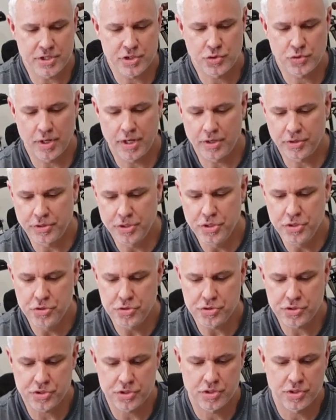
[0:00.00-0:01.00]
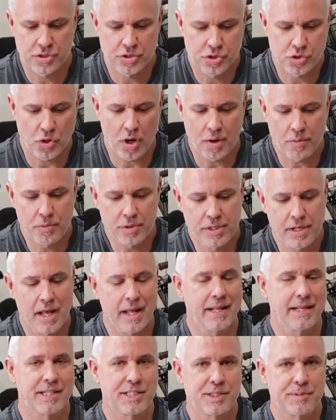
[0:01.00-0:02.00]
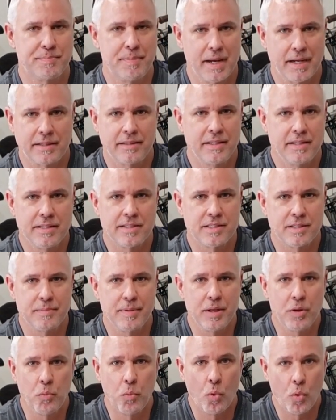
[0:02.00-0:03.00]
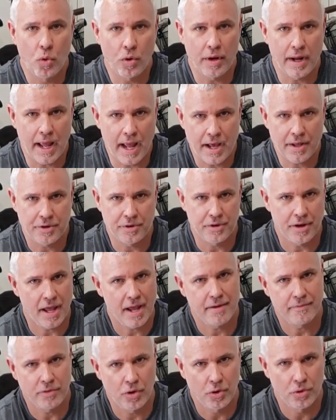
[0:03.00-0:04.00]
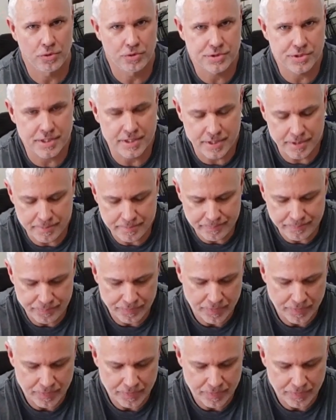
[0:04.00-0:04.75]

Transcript: trail use, so I would not expect these to be worn out or to have holes in them.